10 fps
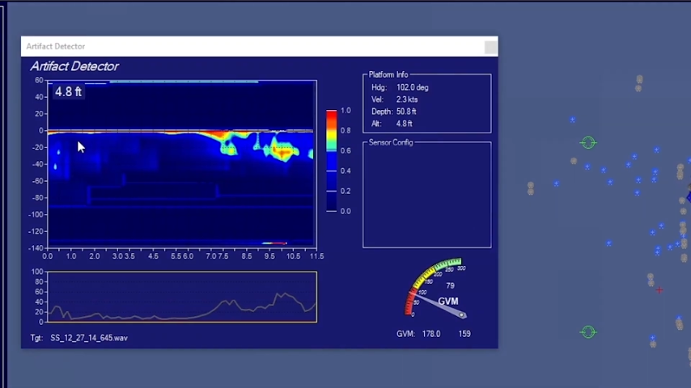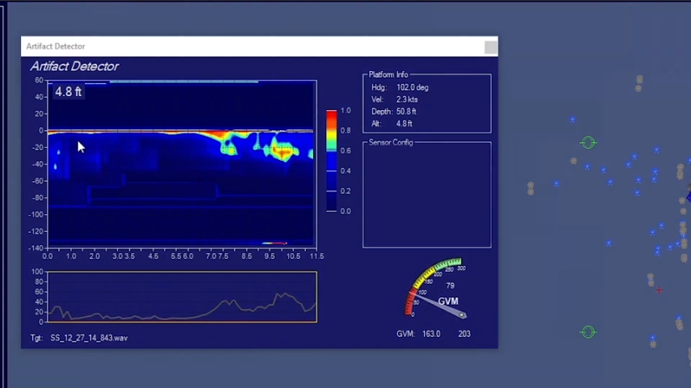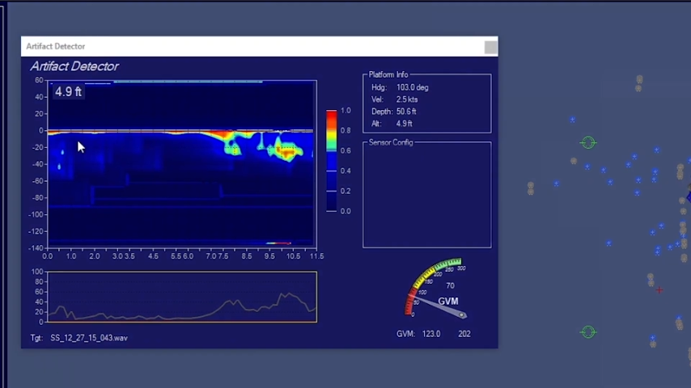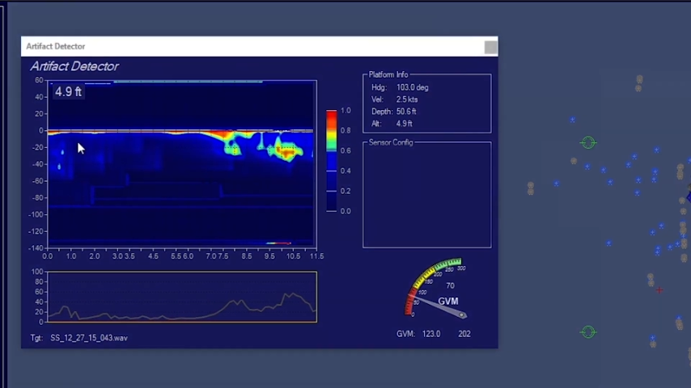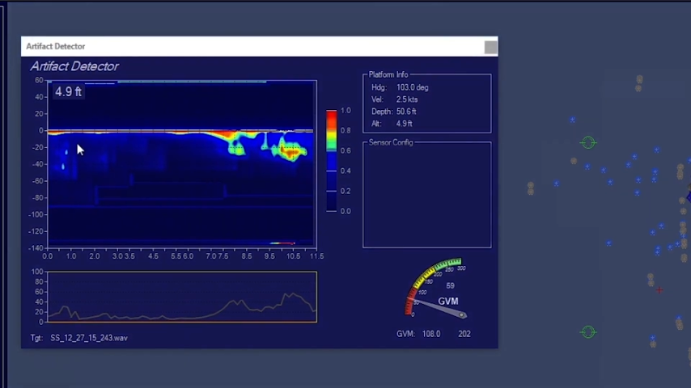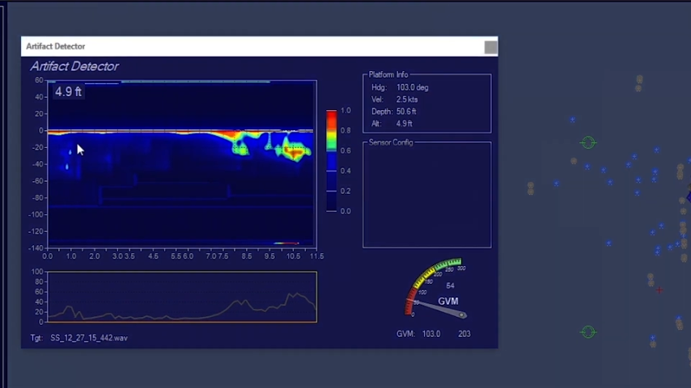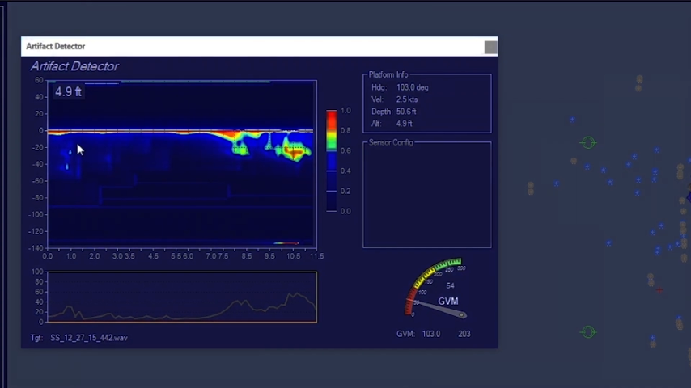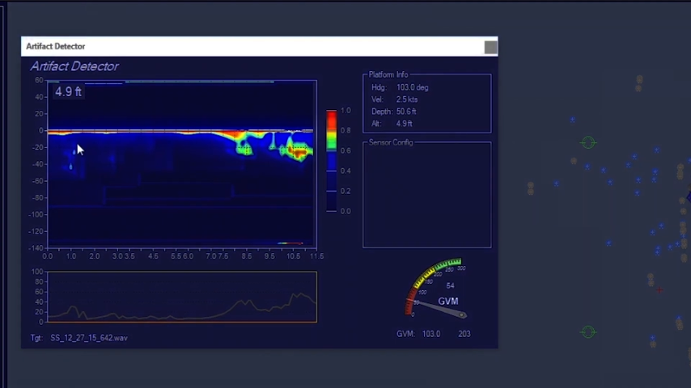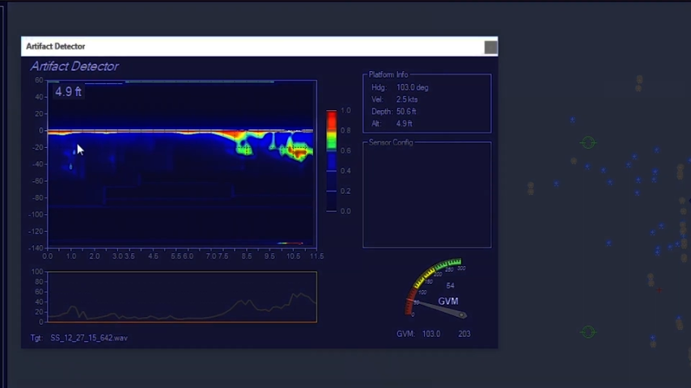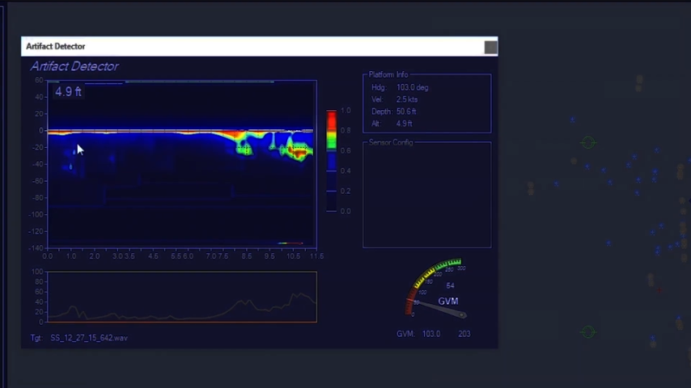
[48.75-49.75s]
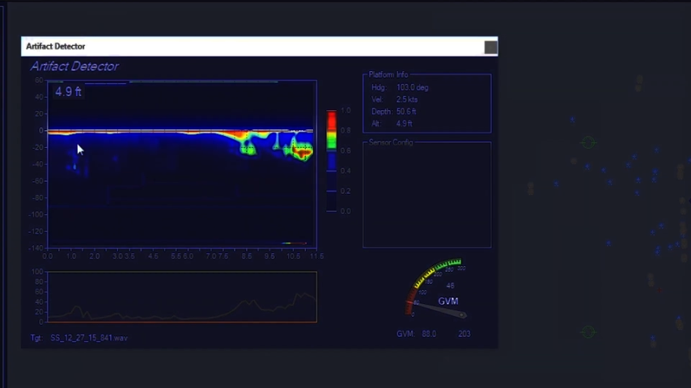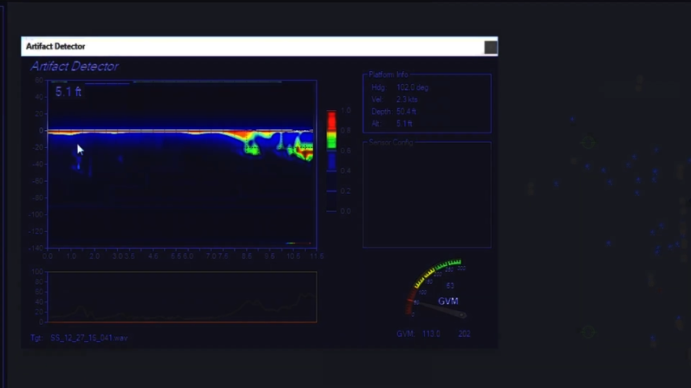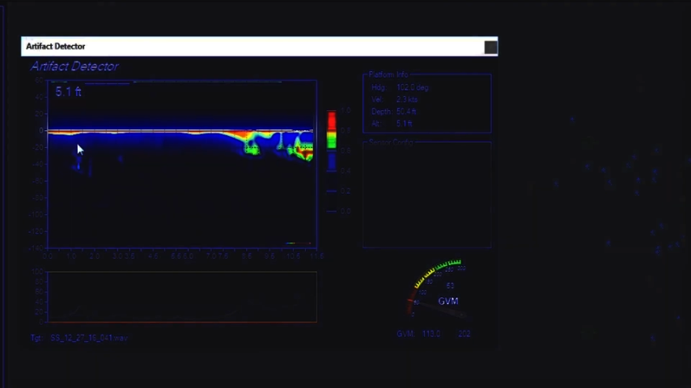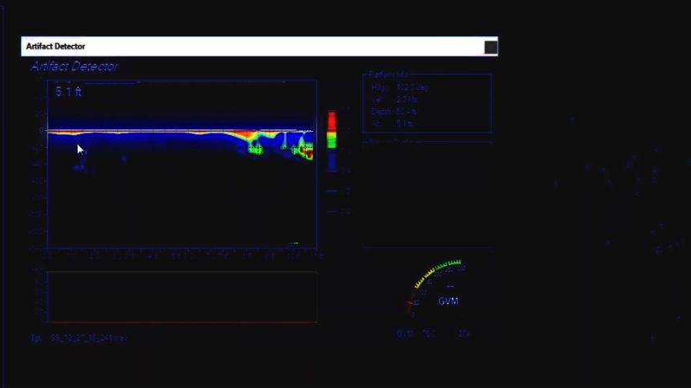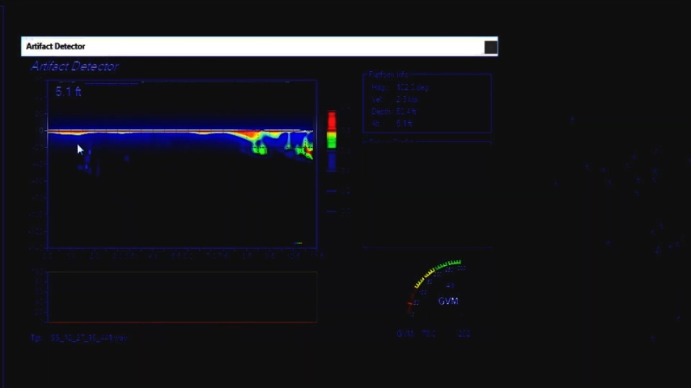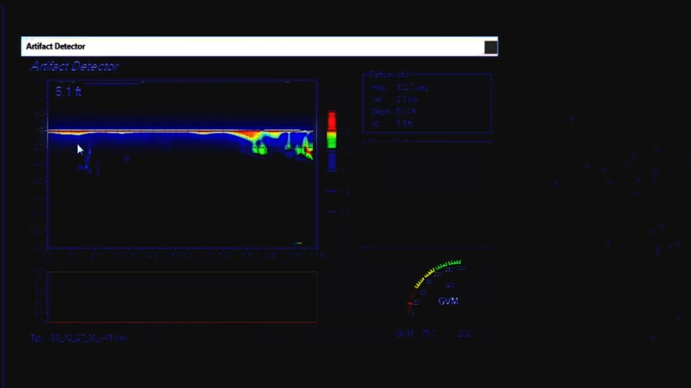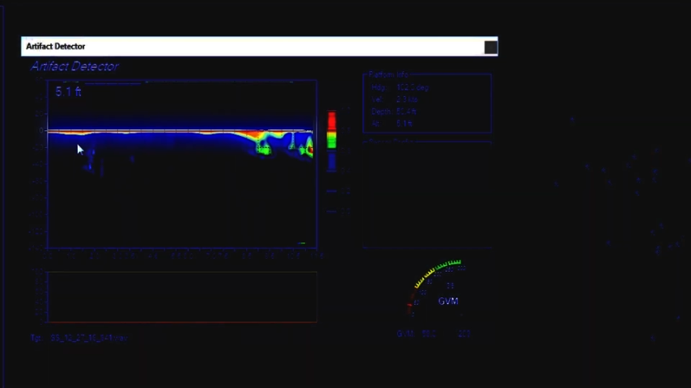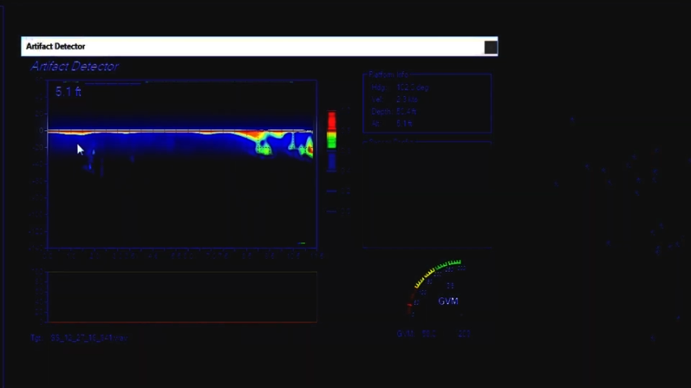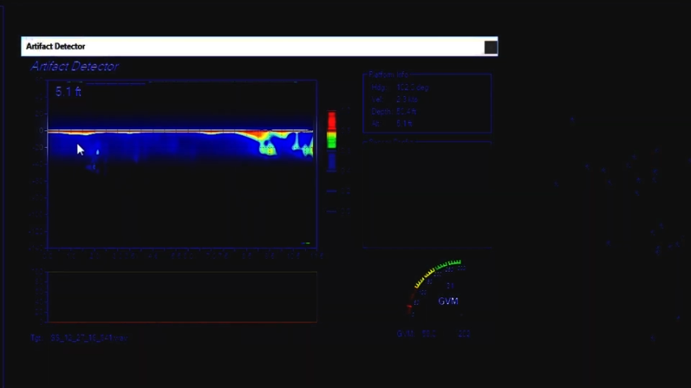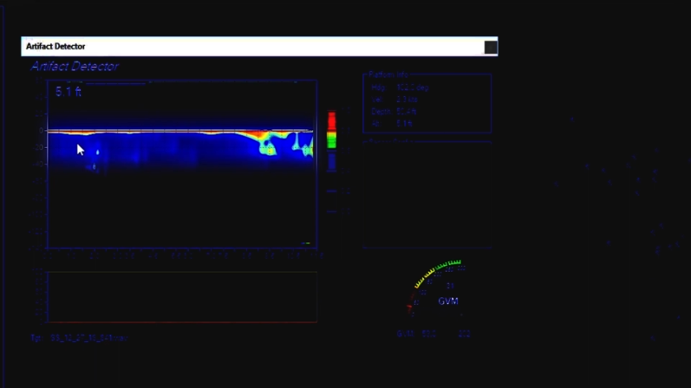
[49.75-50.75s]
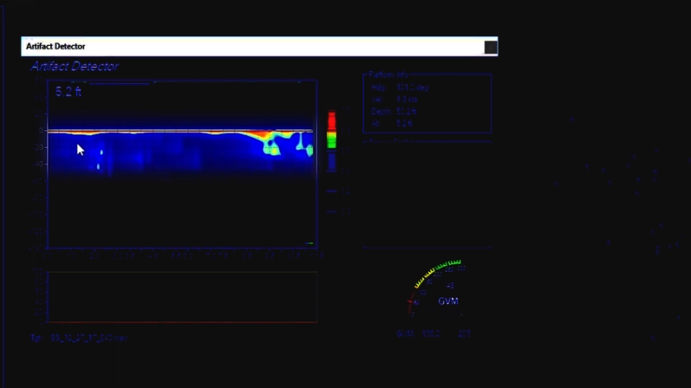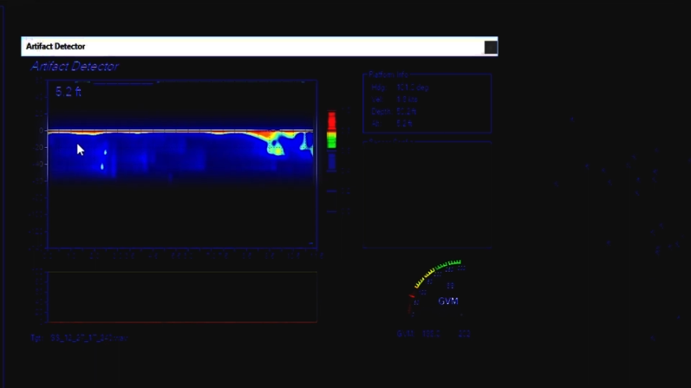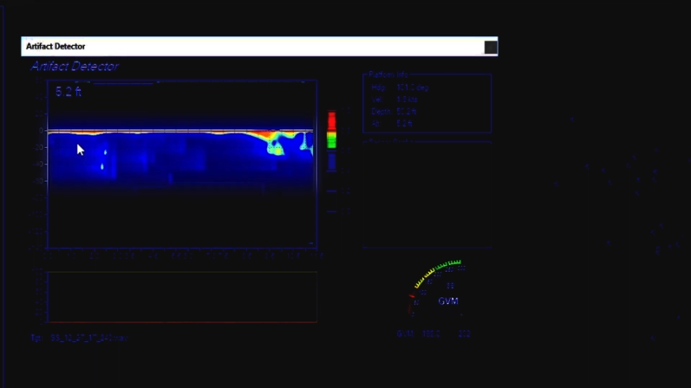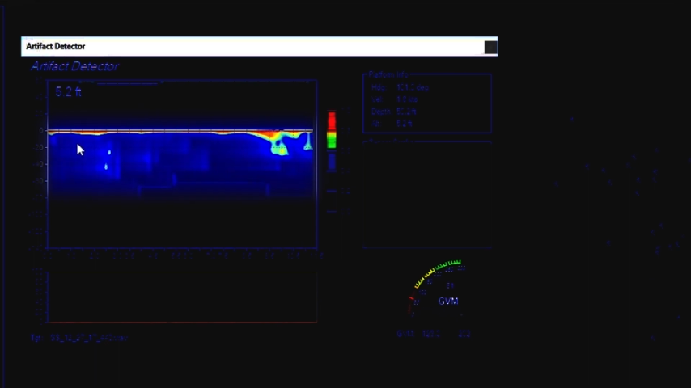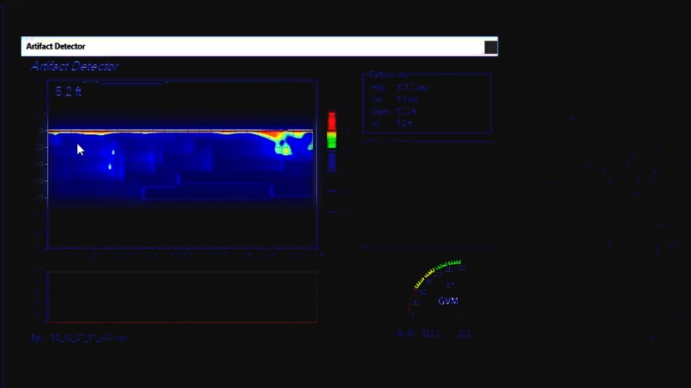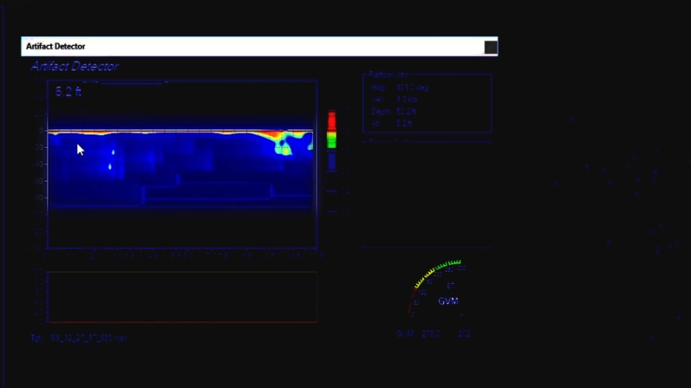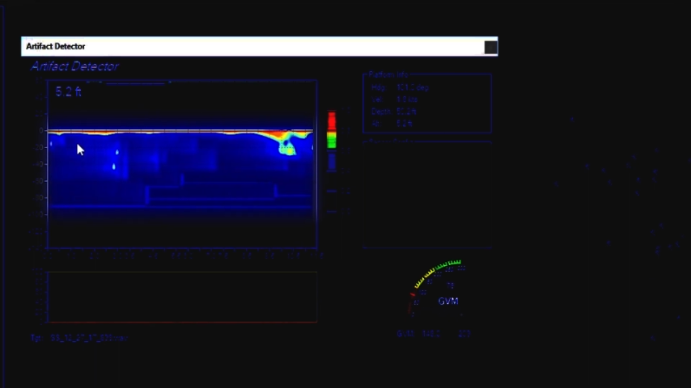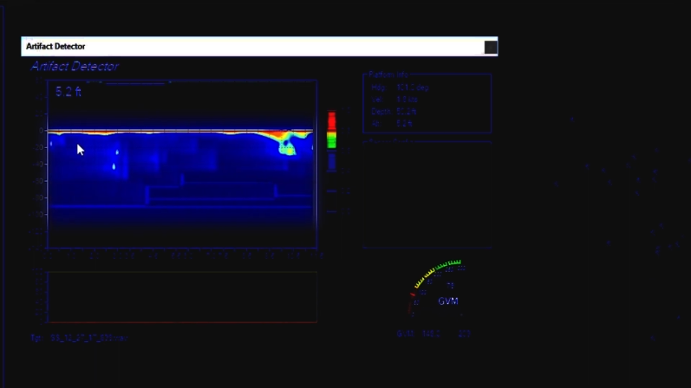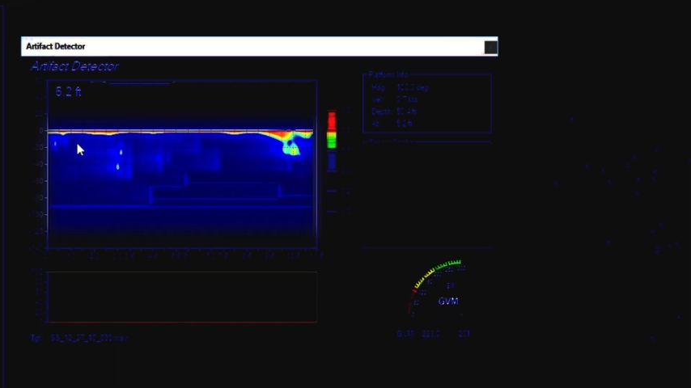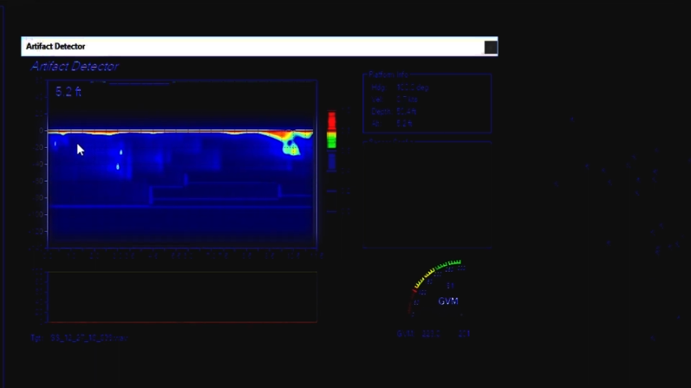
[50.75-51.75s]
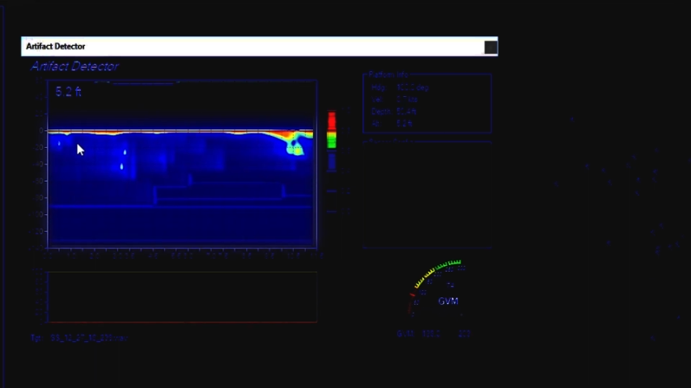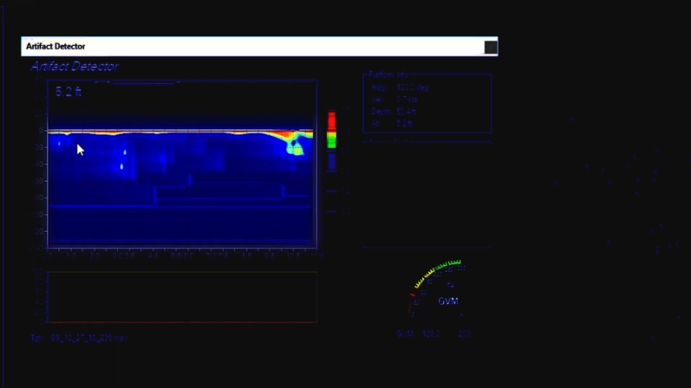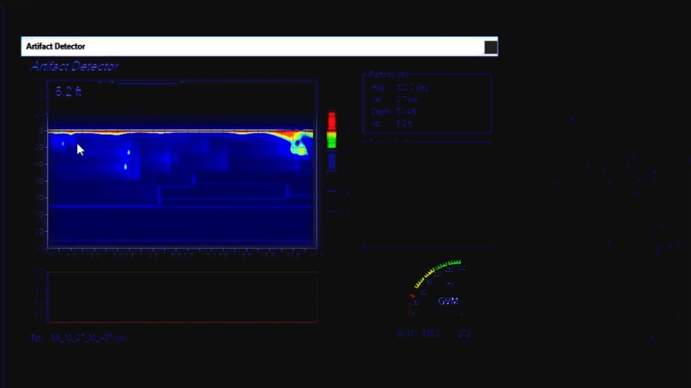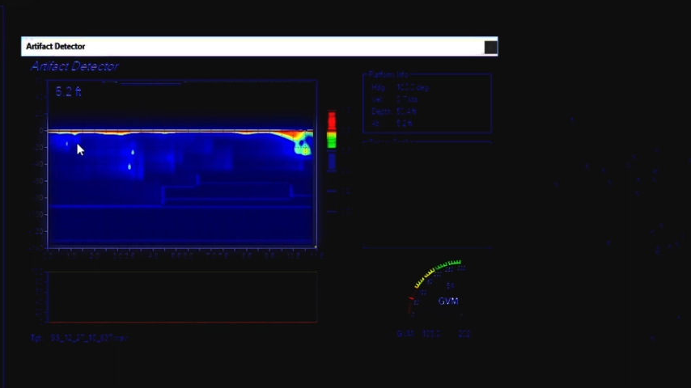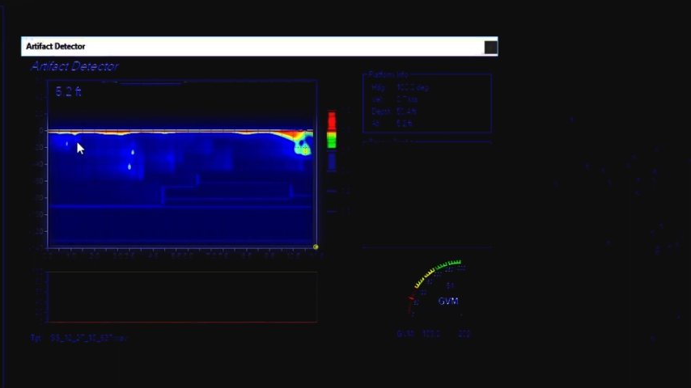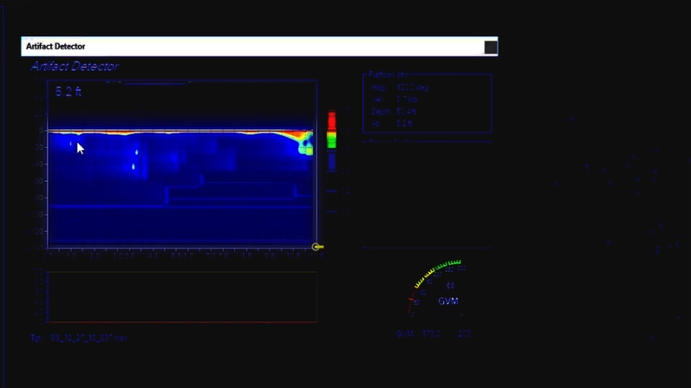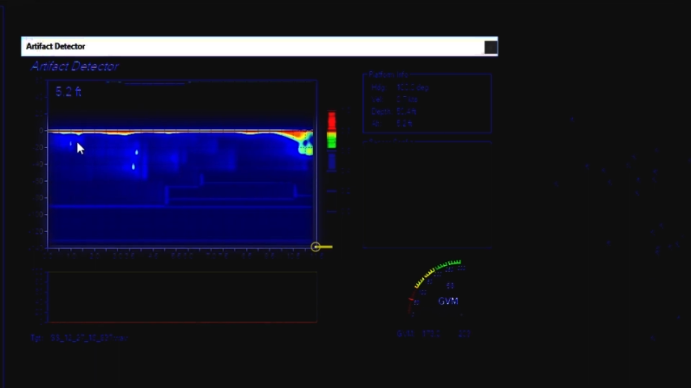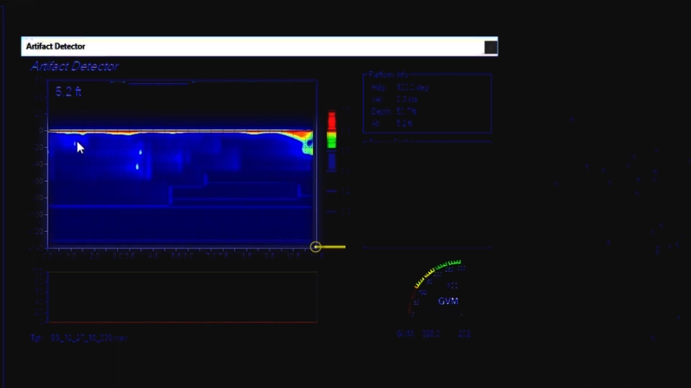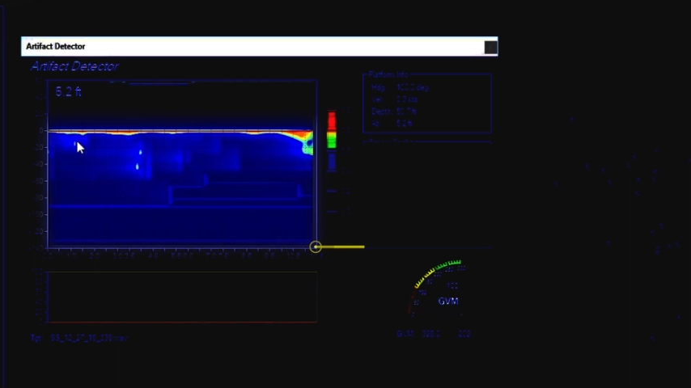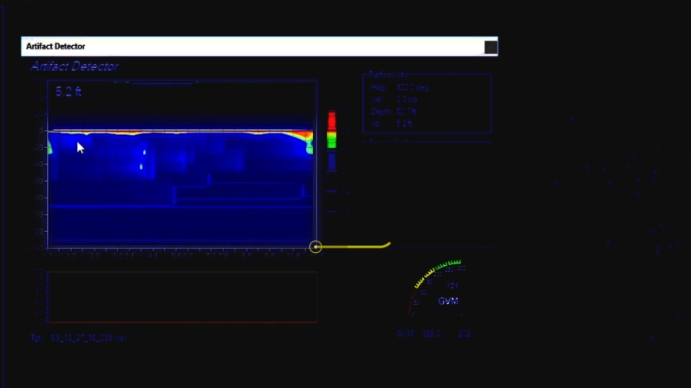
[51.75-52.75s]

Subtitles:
Nobody's mouth can be seen.